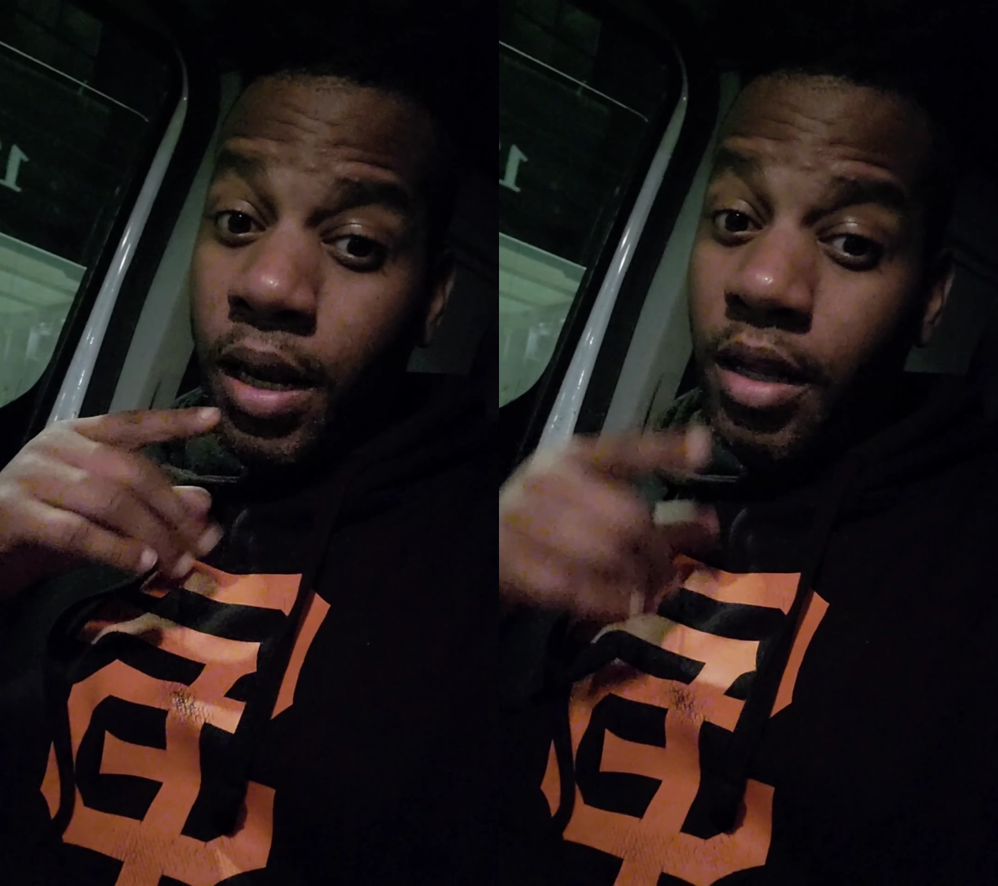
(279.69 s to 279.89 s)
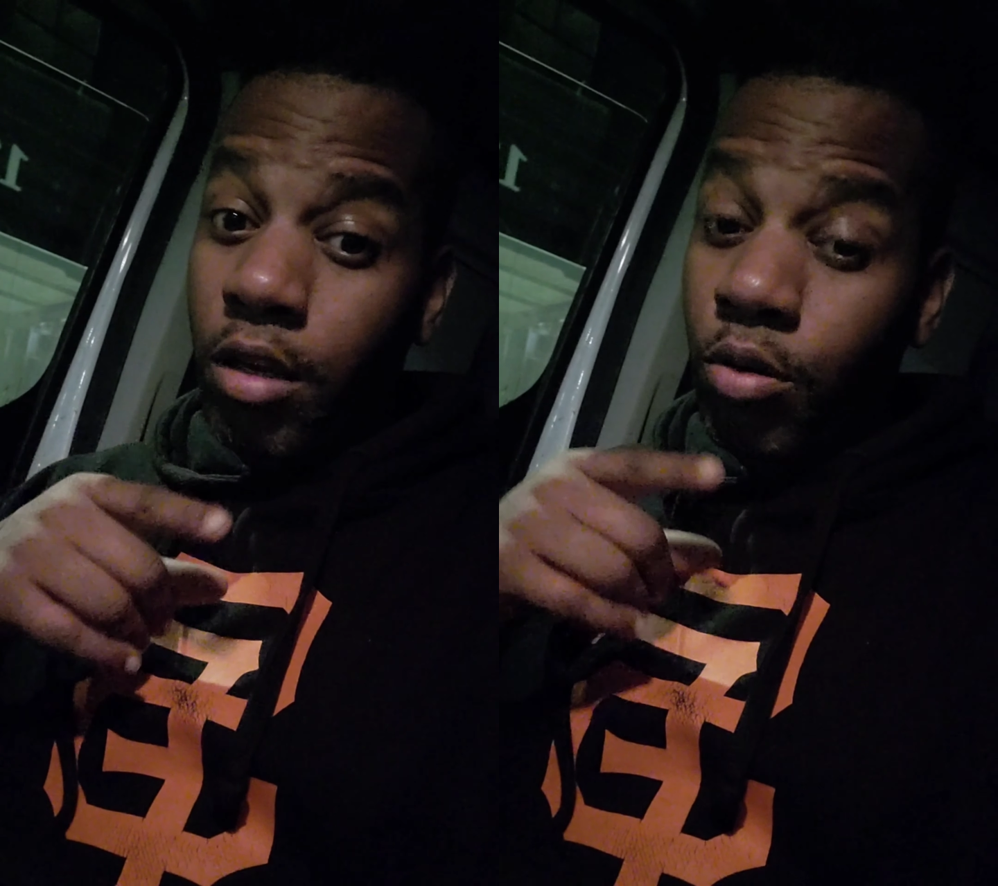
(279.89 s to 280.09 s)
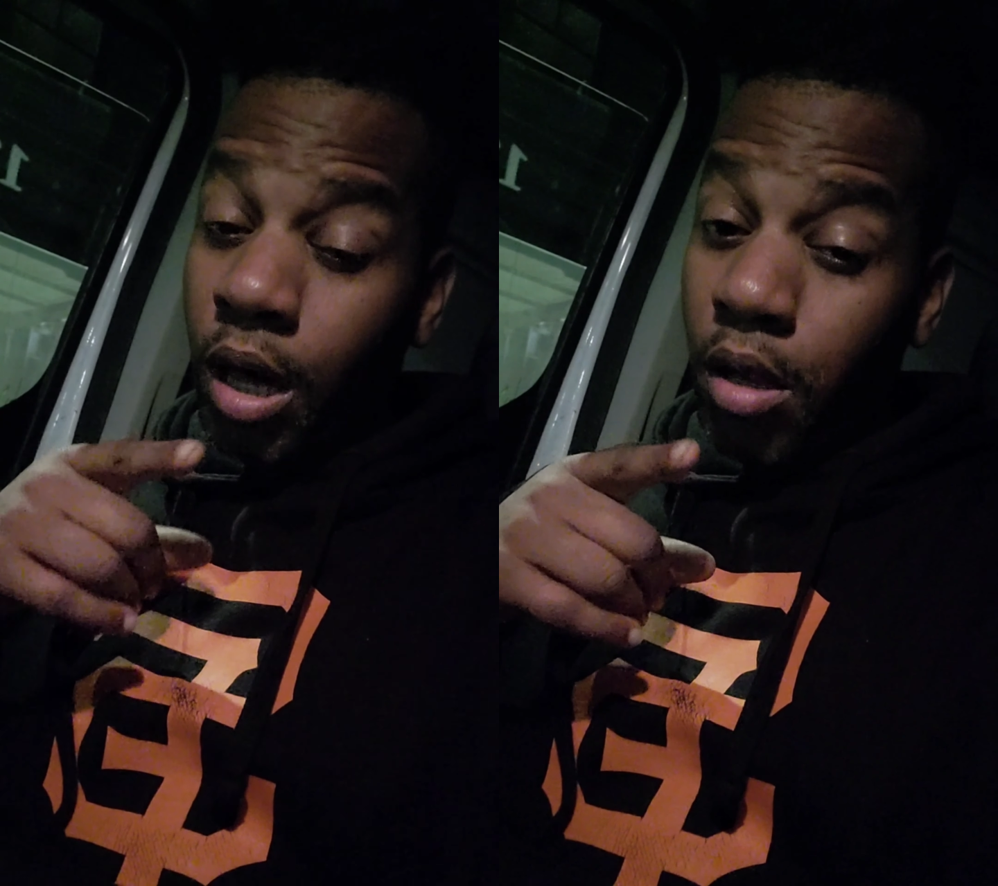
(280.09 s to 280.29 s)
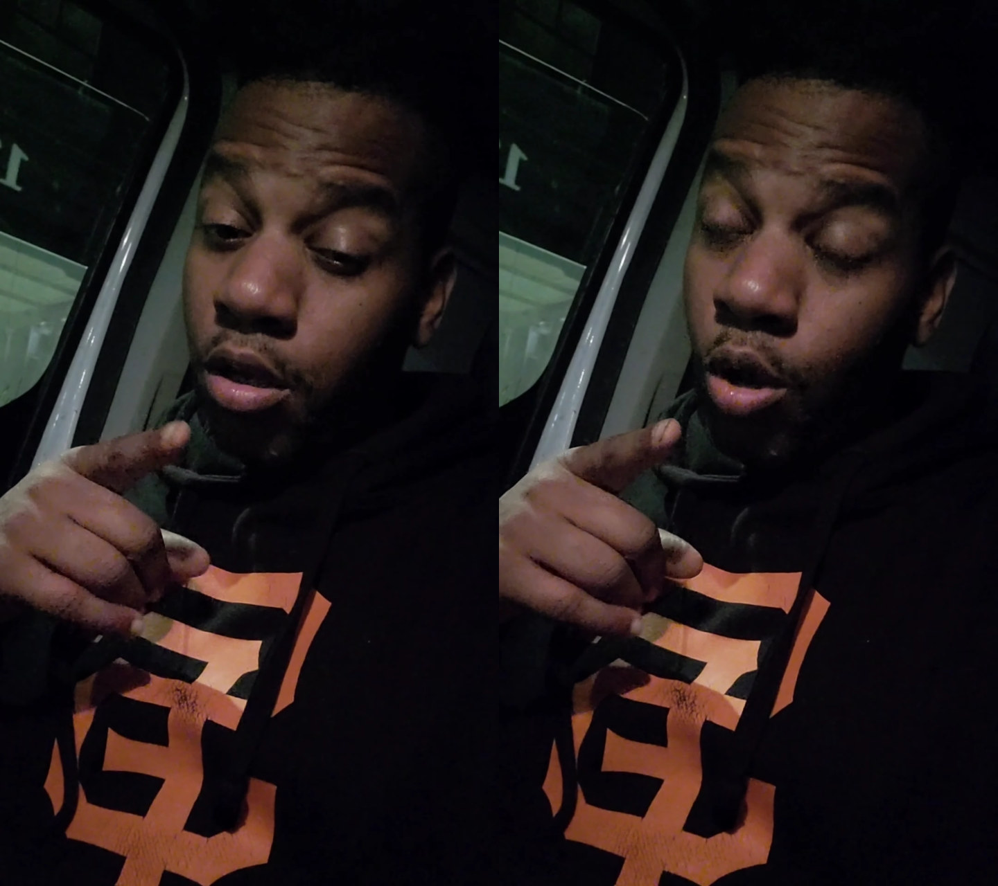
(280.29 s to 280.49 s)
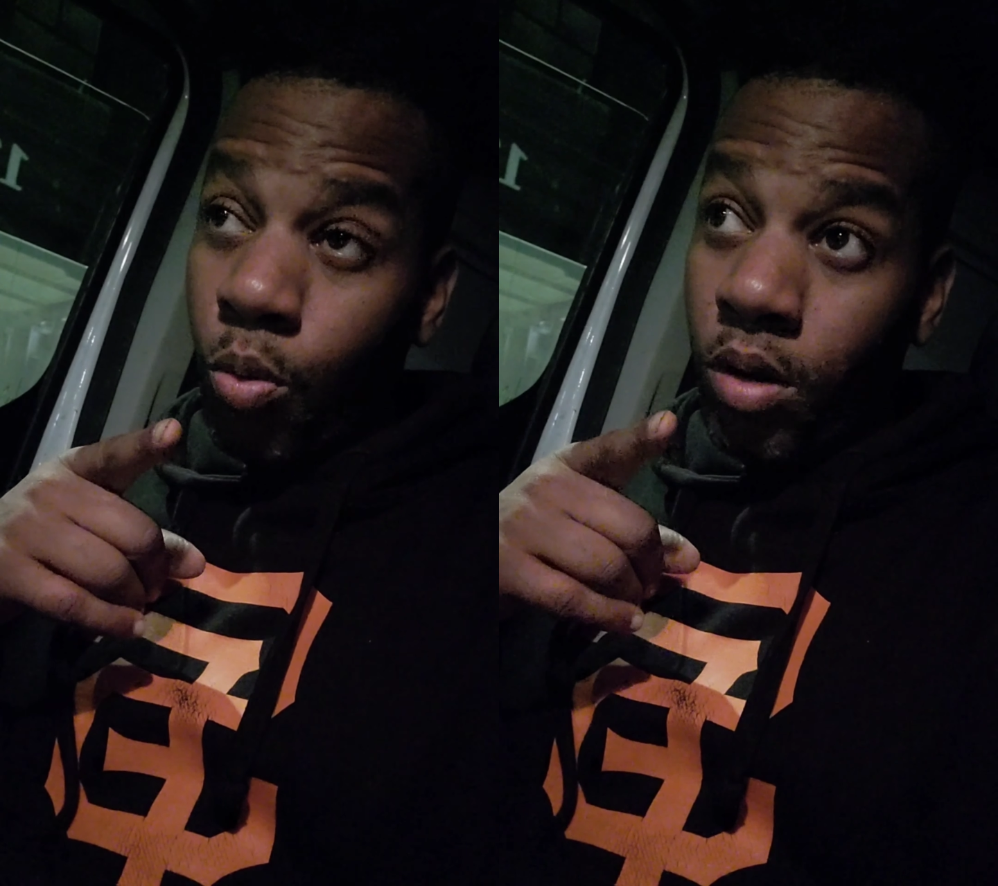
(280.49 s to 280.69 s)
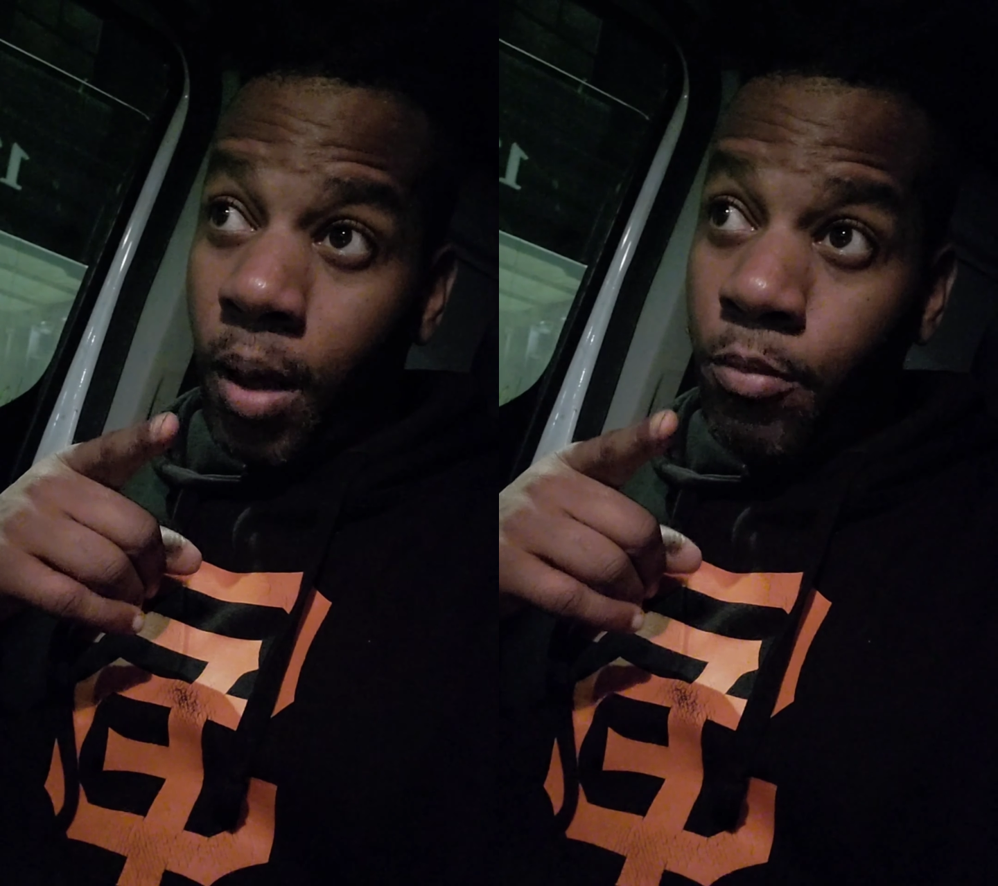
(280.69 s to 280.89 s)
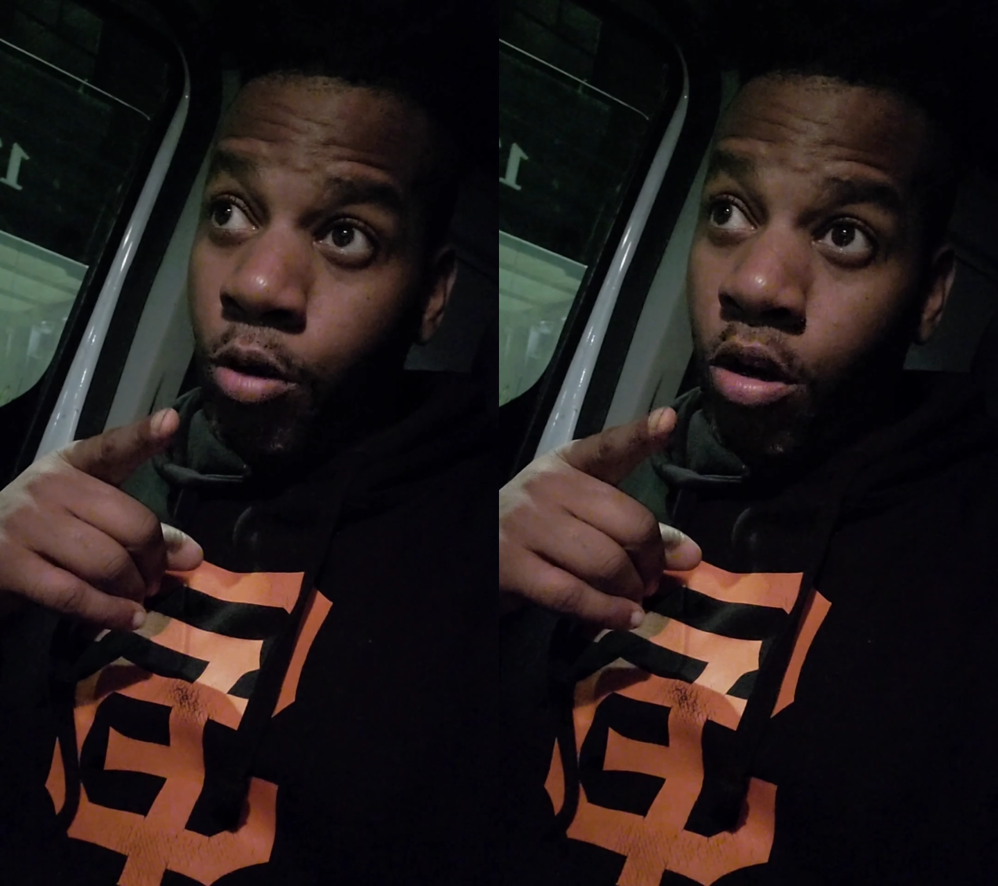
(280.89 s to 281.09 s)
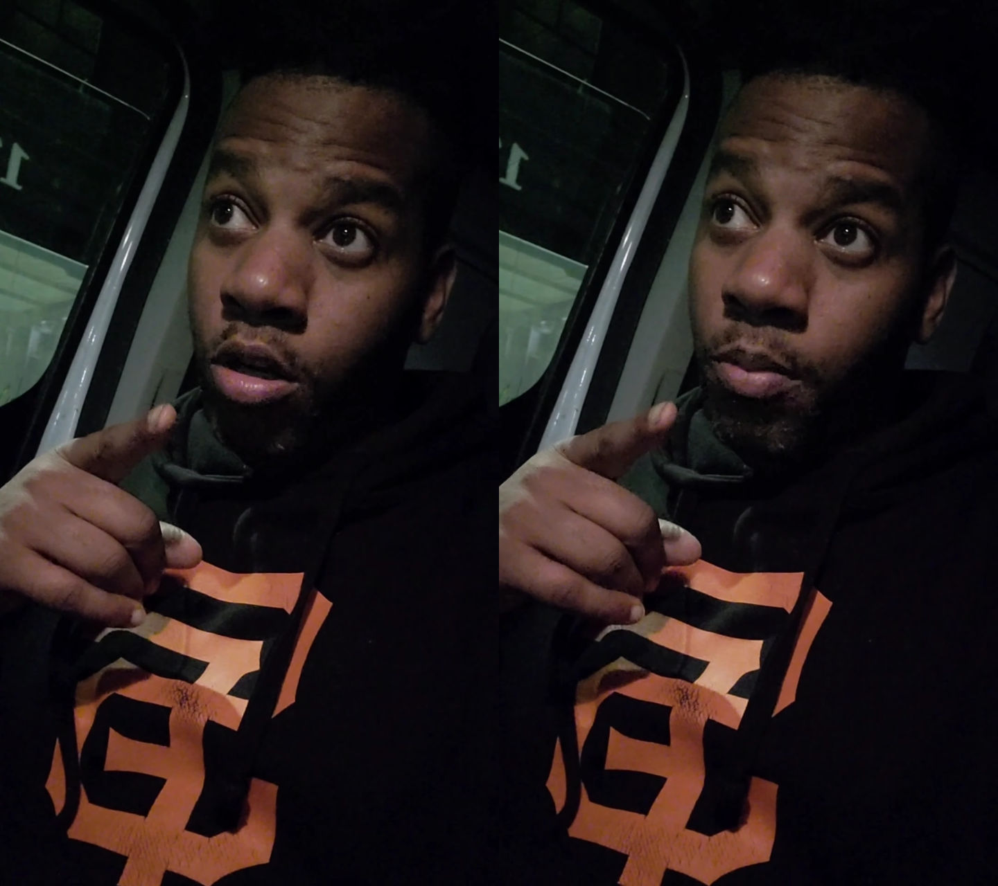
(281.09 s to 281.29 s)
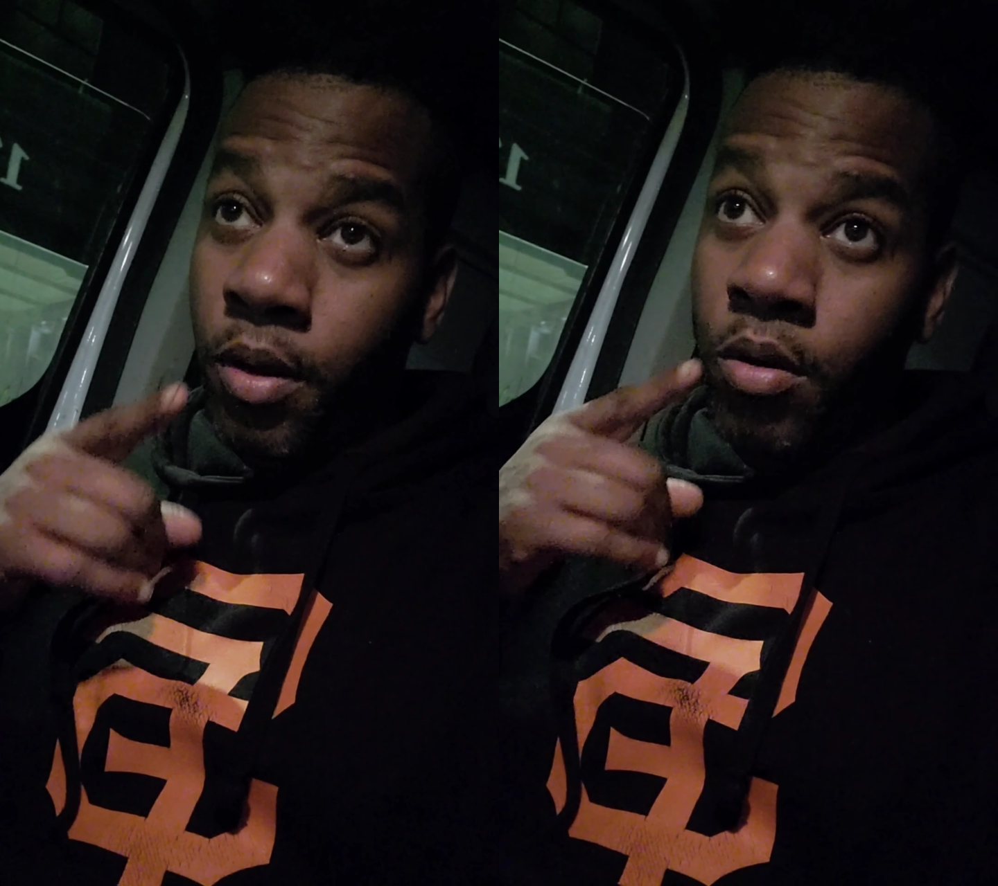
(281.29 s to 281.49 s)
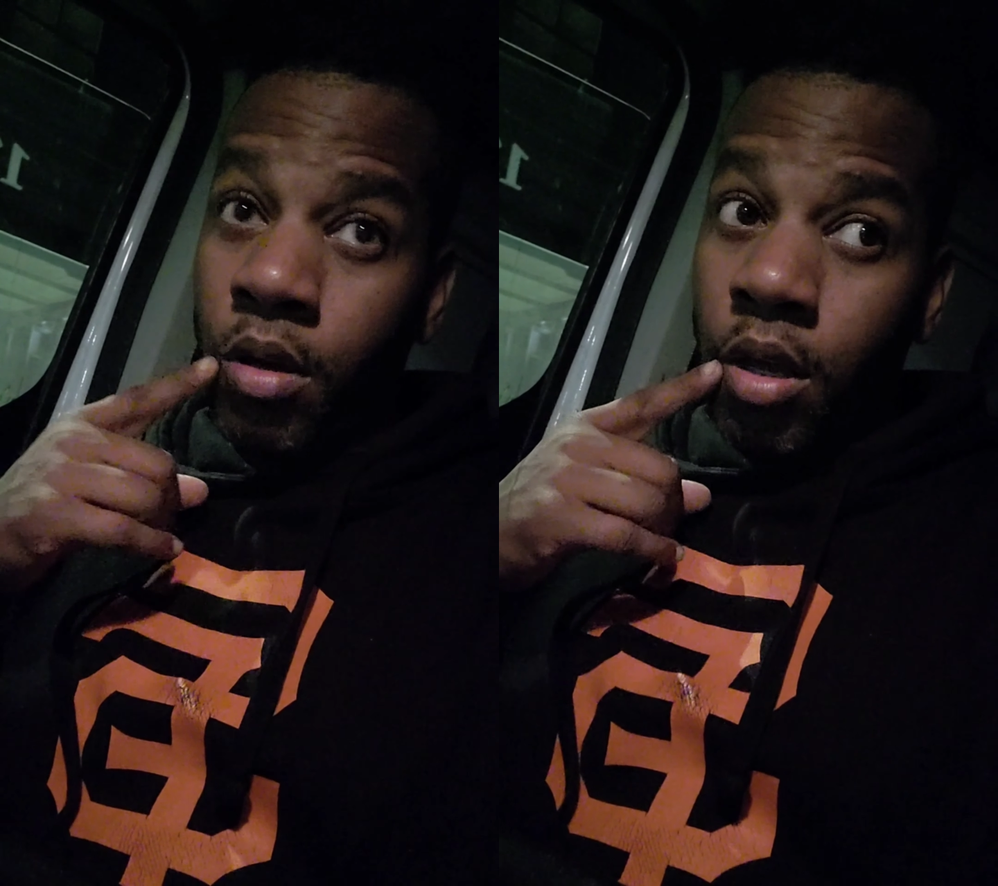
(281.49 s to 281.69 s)
but I think you guys know what I'm talking
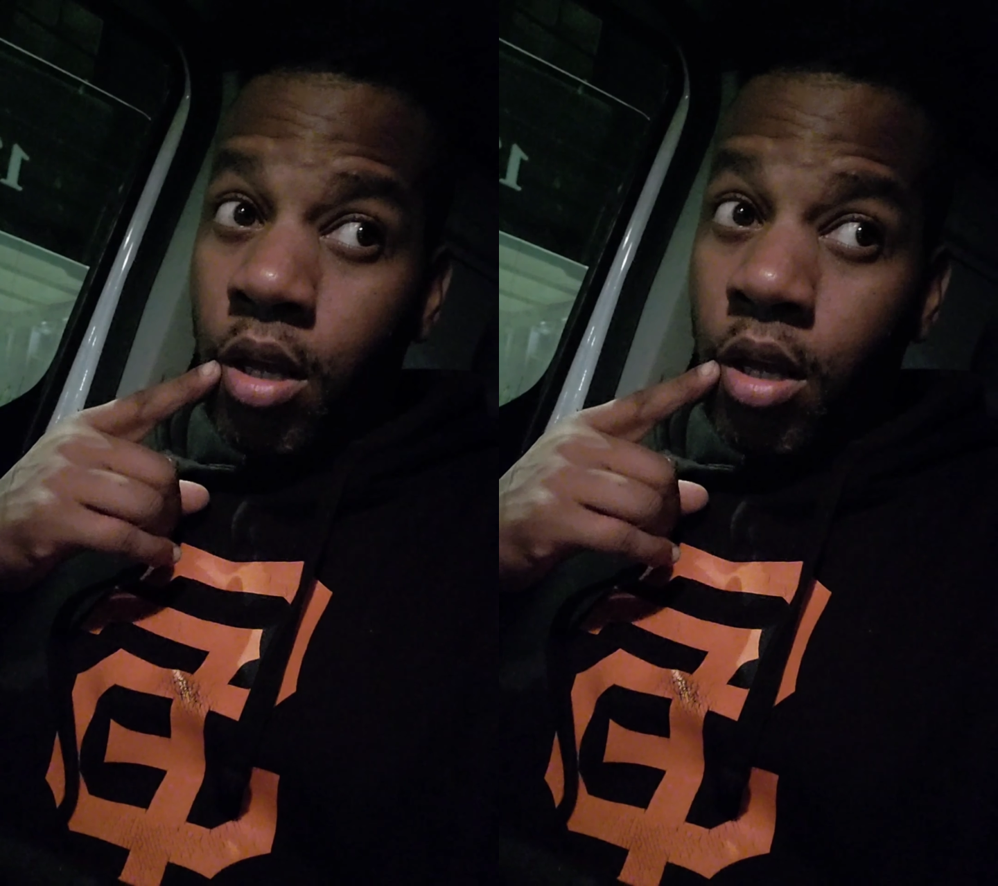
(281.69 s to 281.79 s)
about.